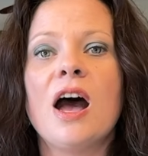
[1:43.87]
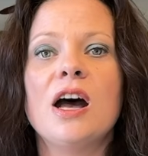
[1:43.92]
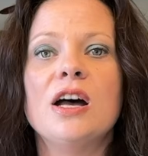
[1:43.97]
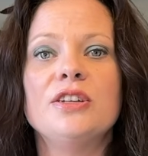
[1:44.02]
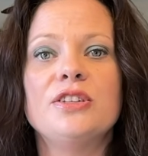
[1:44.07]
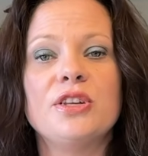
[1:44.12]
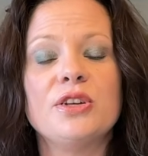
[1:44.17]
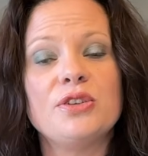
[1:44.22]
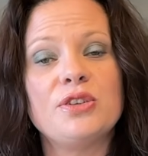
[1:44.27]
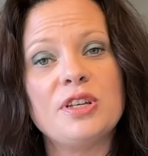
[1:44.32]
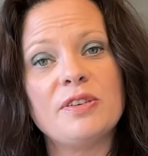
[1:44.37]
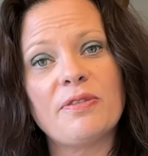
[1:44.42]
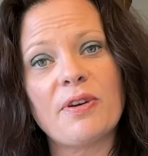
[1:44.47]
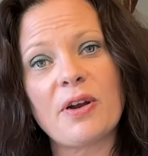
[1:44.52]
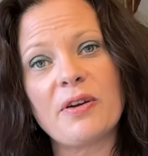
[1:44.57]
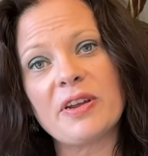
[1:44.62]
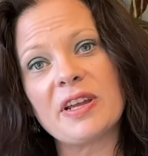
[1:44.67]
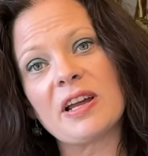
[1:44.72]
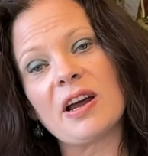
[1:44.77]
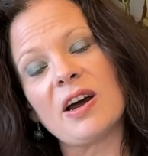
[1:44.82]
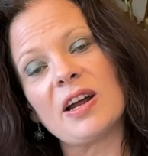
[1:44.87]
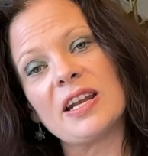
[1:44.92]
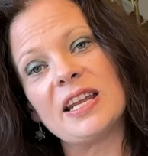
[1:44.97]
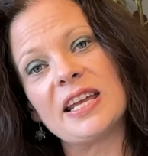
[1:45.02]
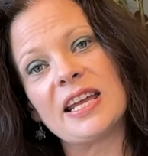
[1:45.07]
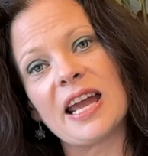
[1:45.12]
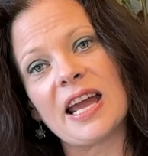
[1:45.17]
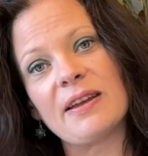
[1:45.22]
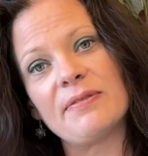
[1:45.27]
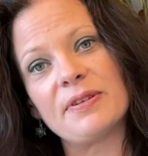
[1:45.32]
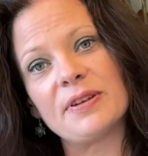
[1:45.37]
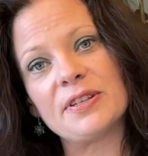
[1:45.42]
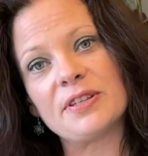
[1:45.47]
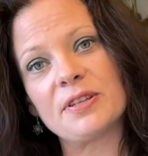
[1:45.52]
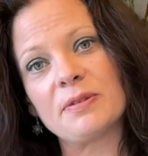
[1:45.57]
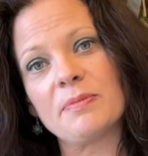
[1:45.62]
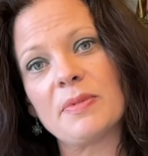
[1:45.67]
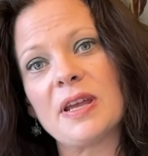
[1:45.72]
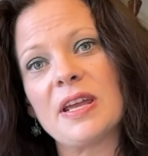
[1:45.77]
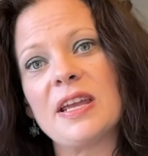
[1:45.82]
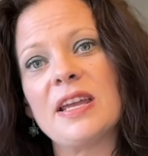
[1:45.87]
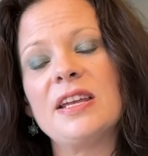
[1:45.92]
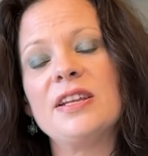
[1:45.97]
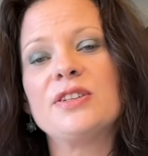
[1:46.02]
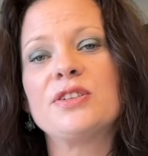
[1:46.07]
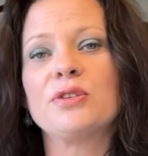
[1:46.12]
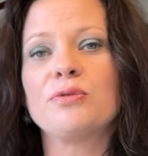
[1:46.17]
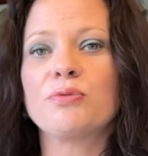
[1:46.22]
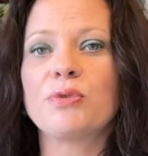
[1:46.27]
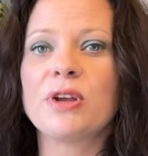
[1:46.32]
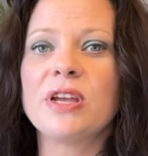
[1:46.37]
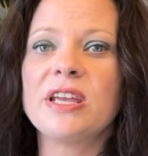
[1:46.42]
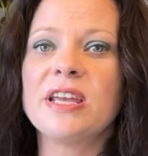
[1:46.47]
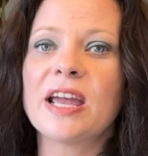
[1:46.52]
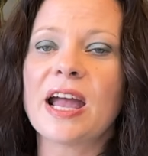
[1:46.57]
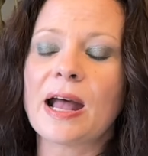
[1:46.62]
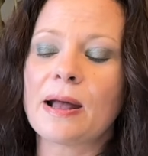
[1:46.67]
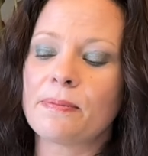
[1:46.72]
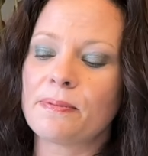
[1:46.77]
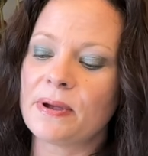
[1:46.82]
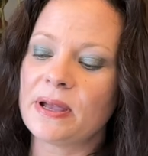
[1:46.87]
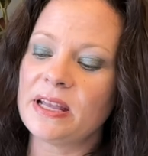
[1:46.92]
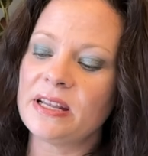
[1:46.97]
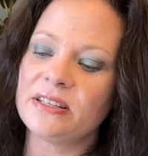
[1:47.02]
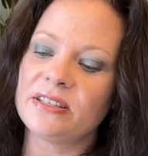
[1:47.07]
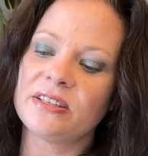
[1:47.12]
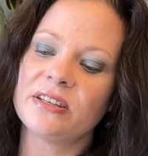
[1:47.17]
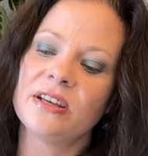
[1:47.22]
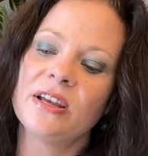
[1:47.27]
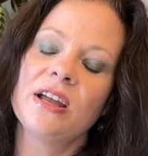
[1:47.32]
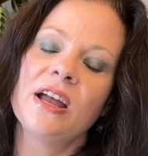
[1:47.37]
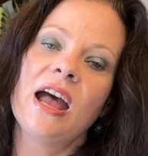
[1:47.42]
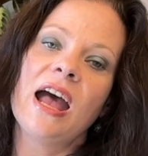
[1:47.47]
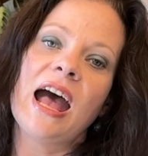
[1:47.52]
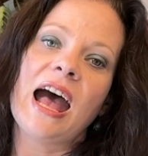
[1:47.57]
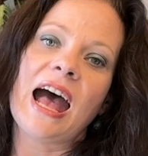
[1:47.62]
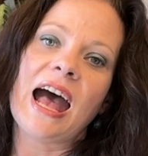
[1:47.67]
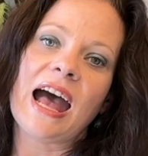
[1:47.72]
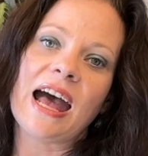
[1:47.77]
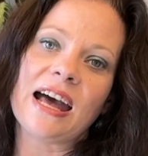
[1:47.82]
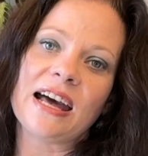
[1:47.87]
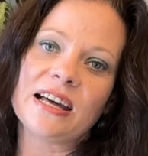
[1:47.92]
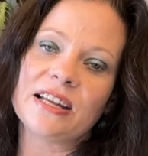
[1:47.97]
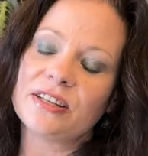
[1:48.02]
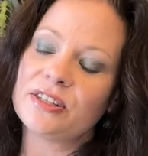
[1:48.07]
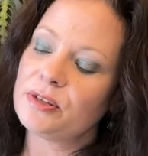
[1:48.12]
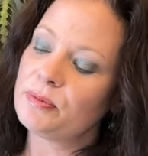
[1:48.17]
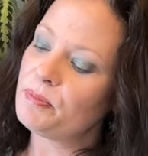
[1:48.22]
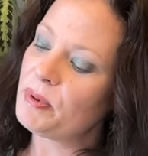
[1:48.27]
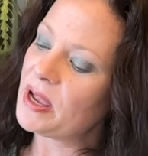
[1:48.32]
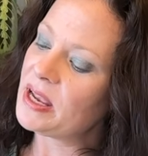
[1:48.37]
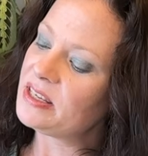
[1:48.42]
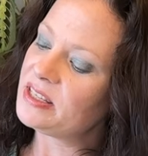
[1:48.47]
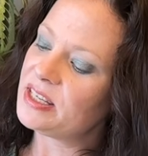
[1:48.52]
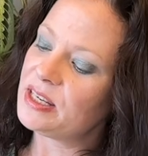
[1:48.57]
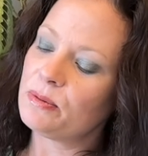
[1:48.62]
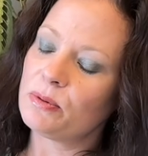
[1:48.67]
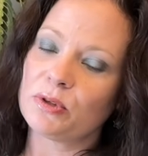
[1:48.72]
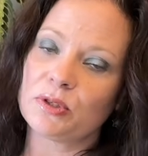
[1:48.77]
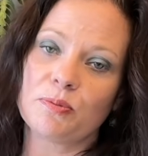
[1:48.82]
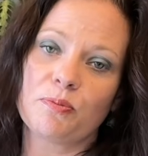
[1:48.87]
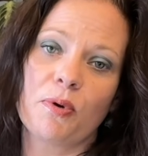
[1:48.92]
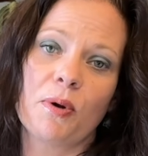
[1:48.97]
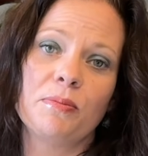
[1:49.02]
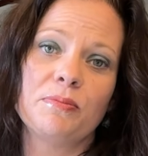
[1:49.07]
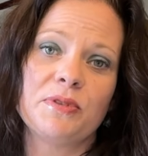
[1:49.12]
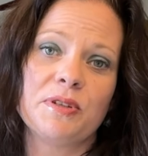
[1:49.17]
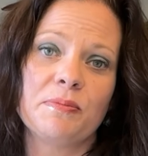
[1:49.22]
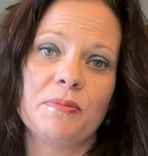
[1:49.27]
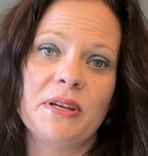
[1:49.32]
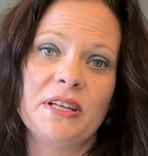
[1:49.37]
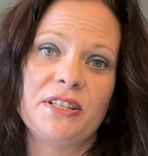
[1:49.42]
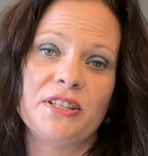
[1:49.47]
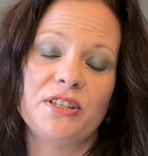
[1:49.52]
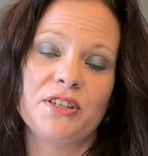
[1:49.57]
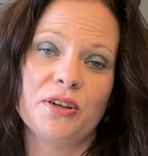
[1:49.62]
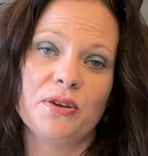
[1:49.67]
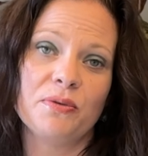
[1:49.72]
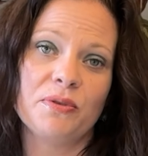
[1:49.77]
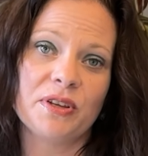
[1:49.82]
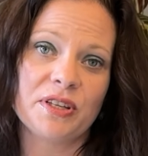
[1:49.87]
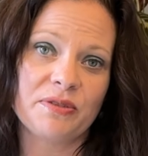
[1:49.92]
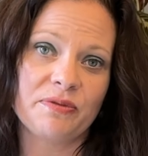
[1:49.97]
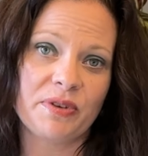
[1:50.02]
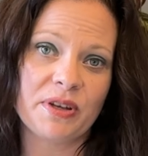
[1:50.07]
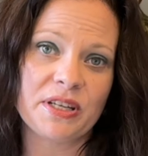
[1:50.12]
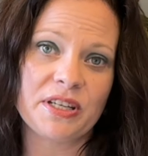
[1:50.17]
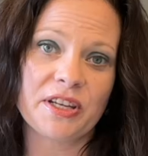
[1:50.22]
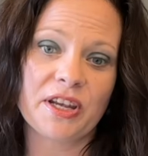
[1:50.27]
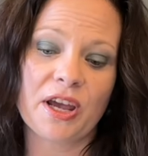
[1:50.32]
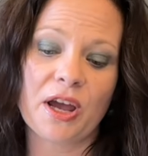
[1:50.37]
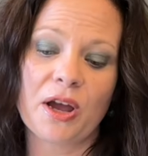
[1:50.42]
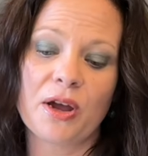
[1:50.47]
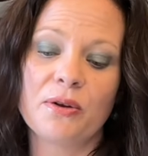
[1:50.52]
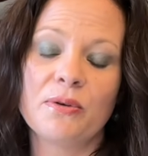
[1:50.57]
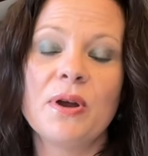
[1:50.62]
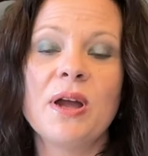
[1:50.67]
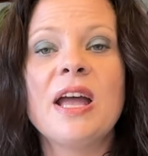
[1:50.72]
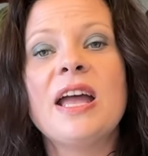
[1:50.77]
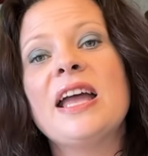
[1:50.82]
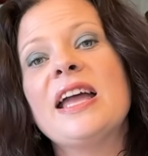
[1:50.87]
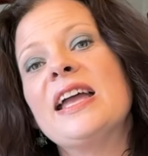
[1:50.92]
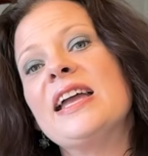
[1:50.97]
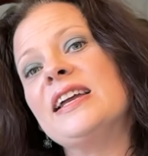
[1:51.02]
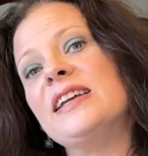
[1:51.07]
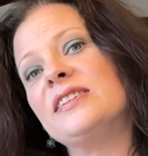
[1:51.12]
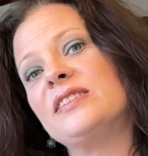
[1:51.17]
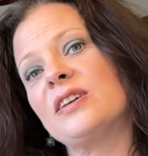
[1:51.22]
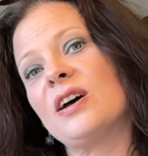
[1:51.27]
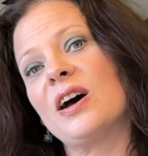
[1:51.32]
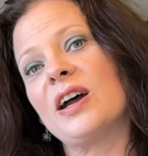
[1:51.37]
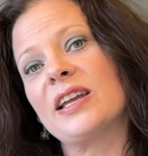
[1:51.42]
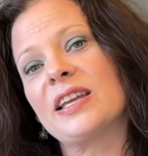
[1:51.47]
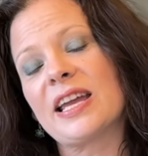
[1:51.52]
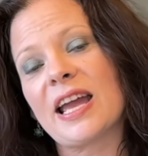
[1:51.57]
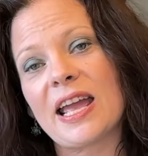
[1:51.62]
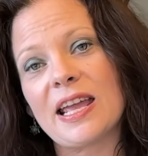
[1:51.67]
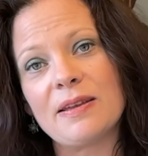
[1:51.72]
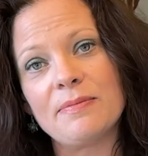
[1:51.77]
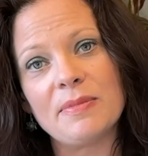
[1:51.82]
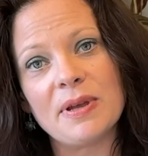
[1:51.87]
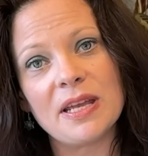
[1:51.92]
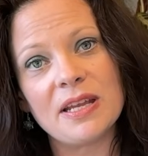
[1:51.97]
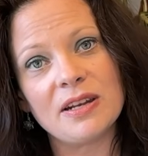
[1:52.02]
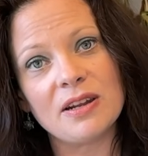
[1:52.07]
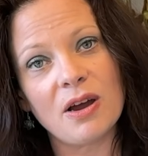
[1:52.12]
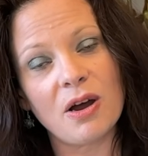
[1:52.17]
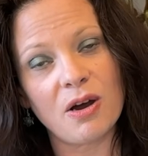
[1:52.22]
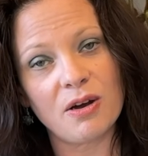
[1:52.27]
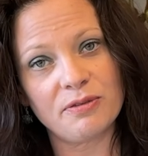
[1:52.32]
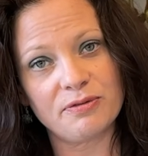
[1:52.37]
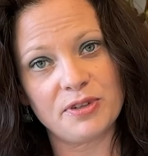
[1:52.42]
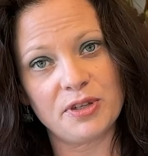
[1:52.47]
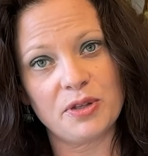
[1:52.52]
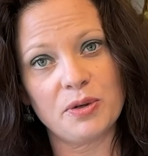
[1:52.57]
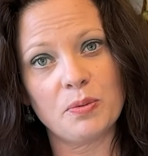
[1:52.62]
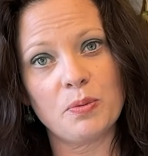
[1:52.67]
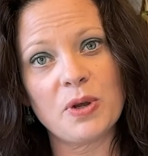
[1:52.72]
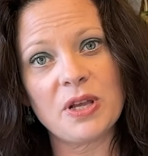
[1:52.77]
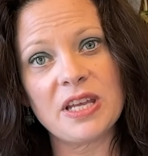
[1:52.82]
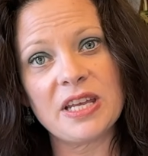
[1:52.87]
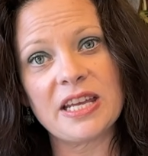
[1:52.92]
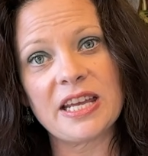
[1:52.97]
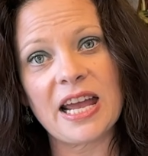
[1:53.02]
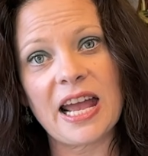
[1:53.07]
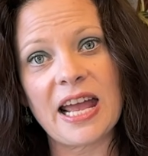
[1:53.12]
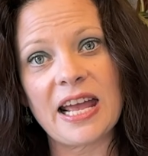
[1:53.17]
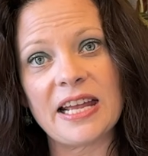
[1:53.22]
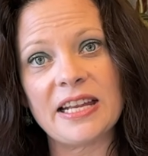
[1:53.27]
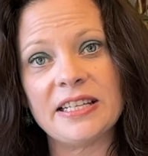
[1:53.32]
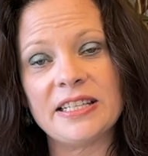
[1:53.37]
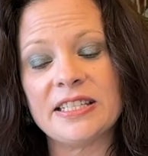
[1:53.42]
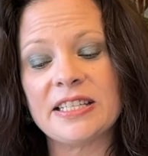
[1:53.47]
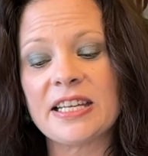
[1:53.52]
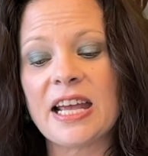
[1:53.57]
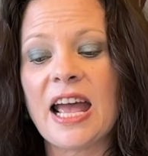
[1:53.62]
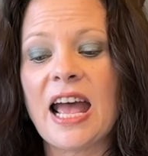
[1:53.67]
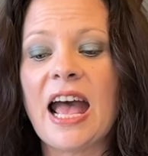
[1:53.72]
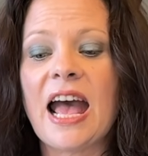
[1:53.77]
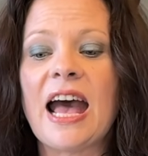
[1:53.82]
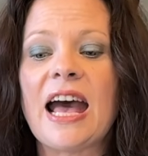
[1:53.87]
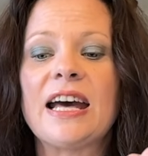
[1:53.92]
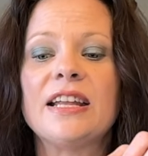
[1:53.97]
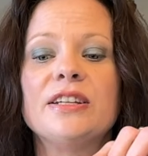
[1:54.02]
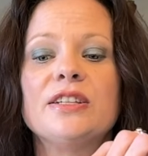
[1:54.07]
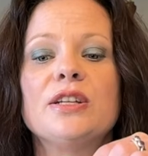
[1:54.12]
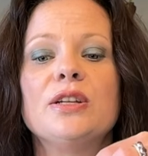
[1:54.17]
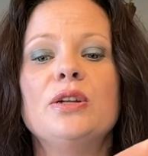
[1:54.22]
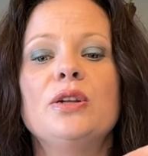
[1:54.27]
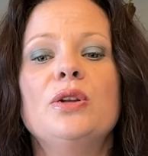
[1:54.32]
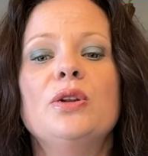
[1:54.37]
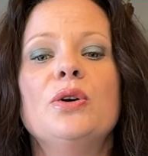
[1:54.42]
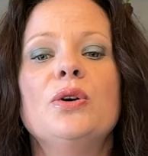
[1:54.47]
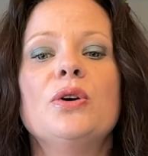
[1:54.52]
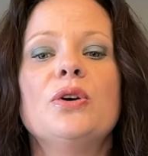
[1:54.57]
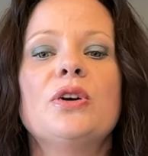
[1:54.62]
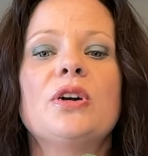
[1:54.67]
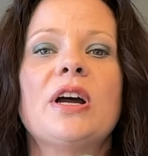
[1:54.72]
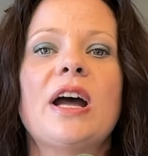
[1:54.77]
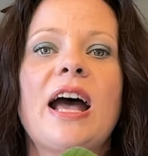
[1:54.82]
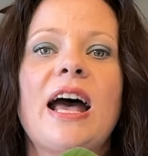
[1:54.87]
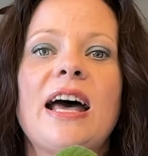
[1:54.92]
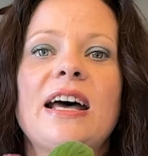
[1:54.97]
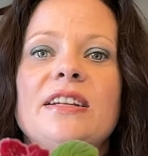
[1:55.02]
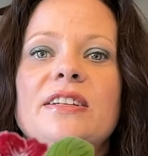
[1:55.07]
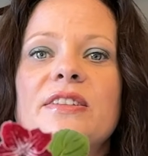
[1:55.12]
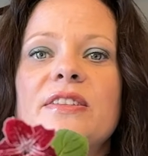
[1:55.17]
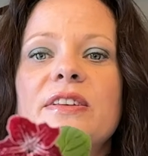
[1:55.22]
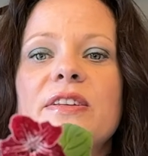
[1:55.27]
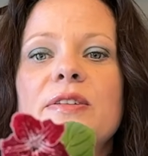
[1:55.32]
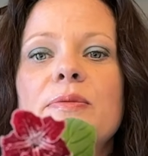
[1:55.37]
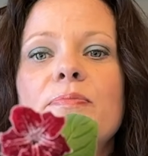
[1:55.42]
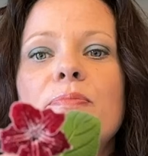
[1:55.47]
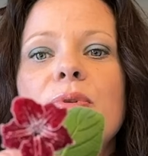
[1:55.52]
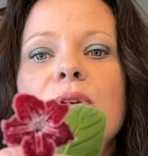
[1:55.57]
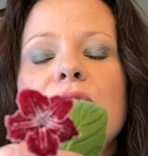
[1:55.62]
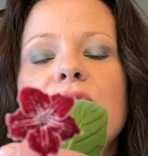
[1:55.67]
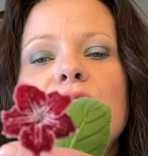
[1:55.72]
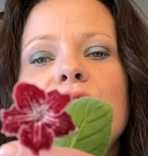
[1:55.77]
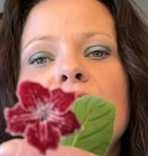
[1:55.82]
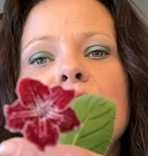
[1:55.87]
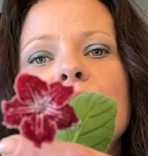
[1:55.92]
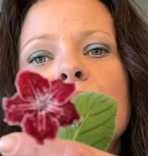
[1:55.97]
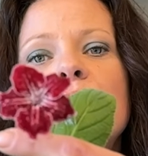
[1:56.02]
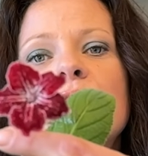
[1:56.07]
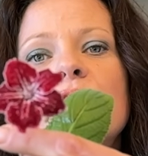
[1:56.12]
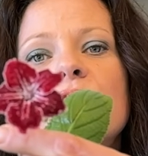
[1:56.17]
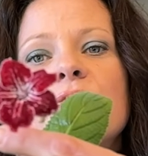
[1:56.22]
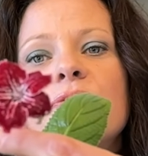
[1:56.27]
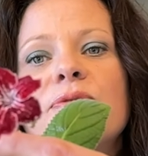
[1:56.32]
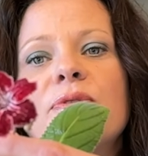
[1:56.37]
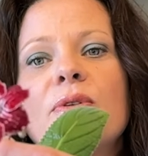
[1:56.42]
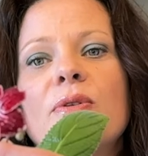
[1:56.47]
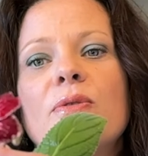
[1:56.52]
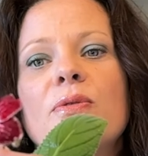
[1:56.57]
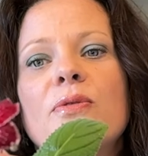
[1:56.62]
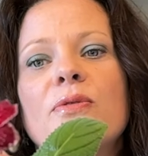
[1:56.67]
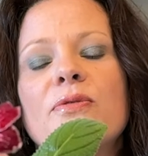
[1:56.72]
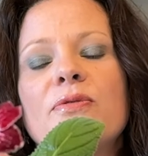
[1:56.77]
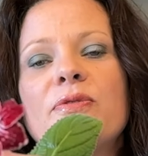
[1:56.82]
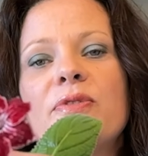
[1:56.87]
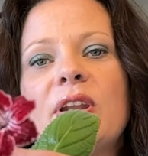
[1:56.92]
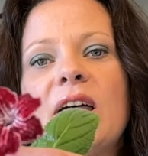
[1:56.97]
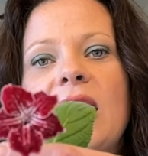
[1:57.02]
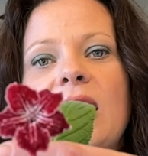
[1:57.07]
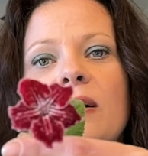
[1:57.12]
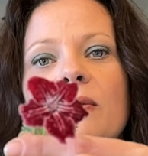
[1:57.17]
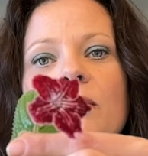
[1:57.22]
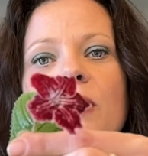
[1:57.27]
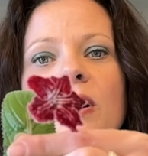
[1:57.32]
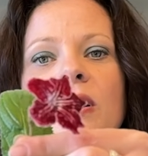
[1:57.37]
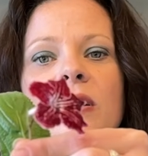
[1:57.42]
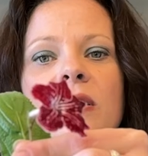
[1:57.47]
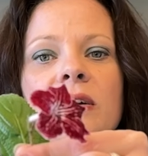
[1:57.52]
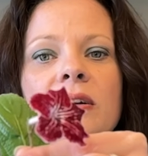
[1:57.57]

So she very kindly gave it to me to rehab it. And basically what's prompted me to do this video is I came in after the weekend and look at this beautiful flower.